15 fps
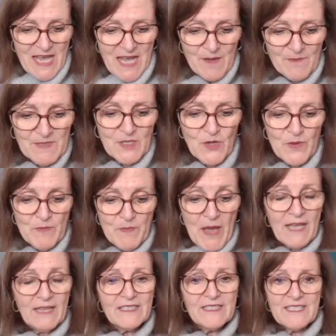So we
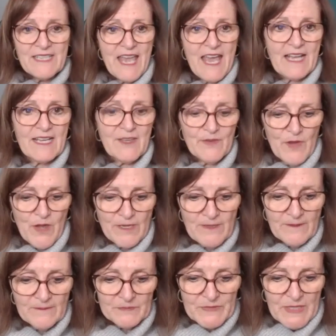piloted a hackathon.